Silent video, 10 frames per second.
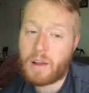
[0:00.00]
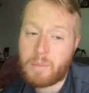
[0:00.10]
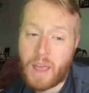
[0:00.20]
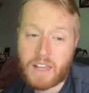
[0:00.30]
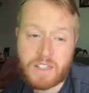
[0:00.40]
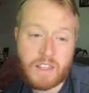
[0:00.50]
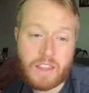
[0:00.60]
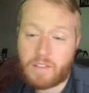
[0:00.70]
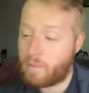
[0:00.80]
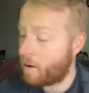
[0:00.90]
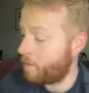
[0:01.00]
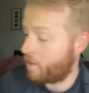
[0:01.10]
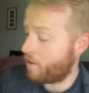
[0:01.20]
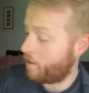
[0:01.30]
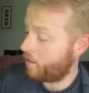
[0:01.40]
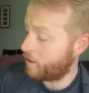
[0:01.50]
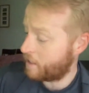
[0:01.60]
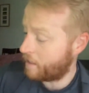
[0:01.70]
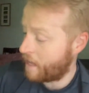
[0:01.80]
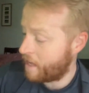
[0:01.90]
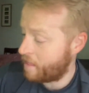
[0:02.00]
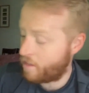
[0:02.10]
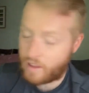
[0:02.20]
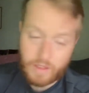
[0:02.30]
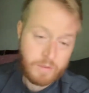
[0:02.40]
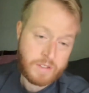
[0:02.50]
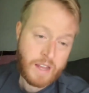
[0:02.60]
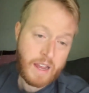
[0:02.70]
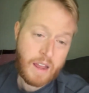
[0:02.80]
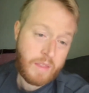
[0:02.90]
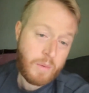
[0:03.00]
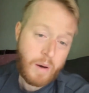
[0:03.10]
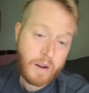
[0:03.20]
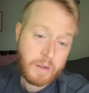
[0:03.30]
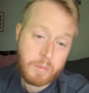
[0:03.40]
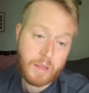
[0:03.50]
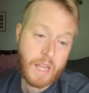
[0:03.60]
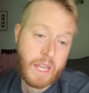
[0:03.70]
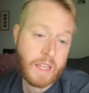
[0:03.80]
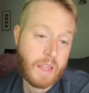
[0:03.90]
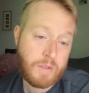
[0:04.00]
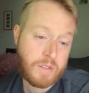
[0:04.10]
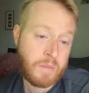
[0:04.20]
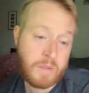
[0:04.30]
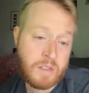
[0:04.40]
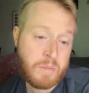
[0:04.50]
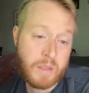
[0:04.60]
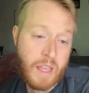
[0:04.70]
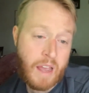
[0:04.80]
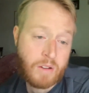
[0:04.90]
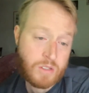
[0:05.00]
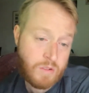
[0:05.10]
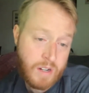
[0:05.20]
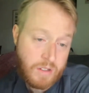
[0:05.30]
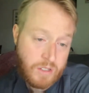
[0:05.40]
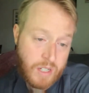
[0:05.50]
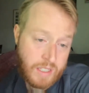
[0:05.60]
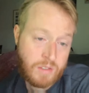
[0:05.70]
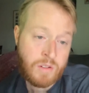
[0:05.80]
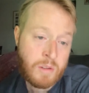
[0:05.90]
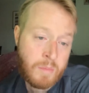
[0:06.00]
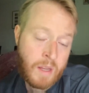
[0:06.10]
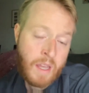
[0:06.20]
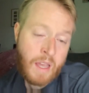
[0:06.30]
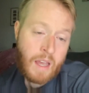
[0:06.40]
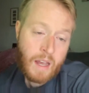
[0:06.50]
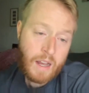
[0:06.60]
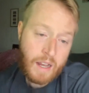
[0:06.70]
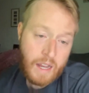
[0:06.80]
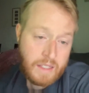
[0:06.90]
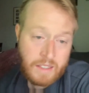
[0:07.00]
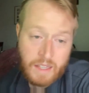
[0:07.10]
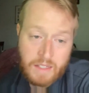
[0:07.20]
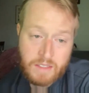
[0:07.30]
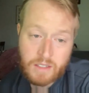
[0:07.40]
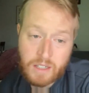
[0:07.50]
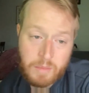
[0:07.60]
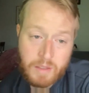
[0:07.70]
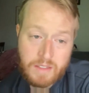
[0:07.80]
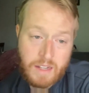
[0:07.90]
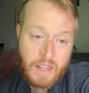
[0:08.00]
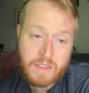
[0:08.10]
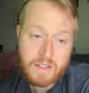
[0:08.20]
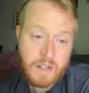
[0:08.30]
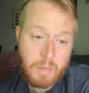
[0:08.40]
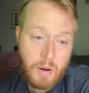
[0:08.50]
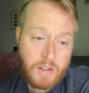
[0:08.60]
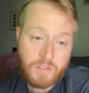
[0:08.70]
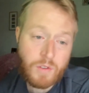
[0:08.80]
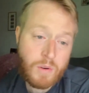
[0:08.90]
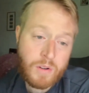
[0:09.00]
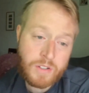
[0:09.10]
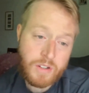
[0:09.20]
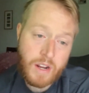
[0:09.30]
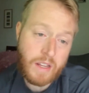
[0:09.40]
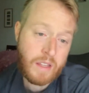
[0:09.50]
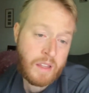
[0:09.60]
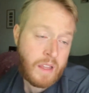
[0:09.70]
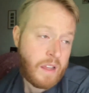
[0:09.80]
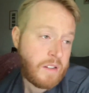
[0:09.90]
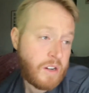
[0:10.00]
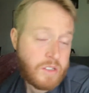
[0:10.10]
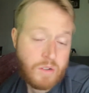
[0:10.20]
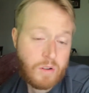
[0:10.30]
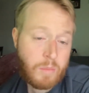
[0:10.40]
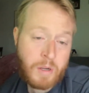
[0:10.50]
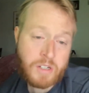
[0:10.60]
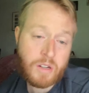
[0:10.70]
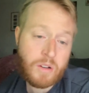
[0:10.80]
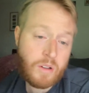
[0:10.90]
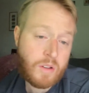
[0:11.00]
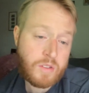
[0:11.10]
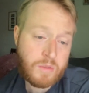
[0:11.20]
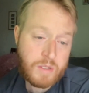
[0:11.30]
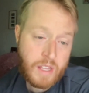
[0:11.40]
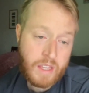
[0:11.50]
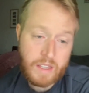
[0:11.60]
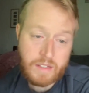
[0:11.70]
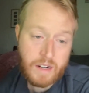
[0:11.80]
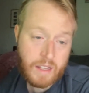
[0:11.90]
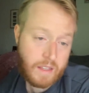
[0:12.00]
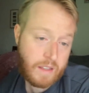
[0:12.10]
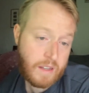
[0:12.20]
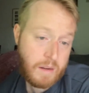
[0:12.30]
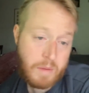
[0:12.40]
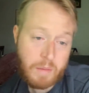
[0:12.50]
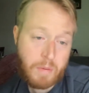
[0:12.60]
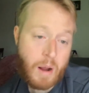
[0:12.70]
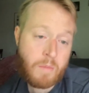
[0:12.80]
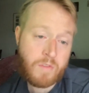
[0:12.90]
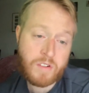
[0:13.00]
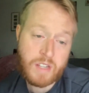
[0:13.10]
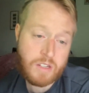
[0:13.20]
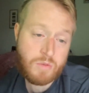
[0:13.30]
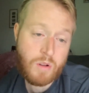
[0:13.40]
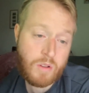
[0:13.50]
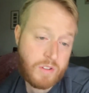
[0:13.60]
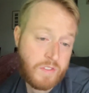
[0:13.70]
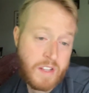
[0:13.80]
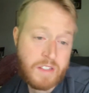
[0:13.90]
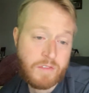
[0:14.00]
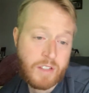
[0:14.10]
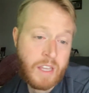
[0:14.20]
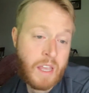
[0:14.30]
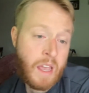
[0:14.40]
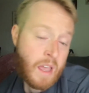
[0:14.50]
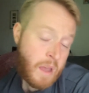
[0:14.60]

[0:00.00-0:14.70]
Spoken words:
I imagine that they probably looked at that and thought that was not how they wanted to play, and that was simply how Torino took it to them. Atalanta are going to be a side that's going to press forward and try to try to score a bunch of goals, which I think is going to be a problem for Sassuolo defensively.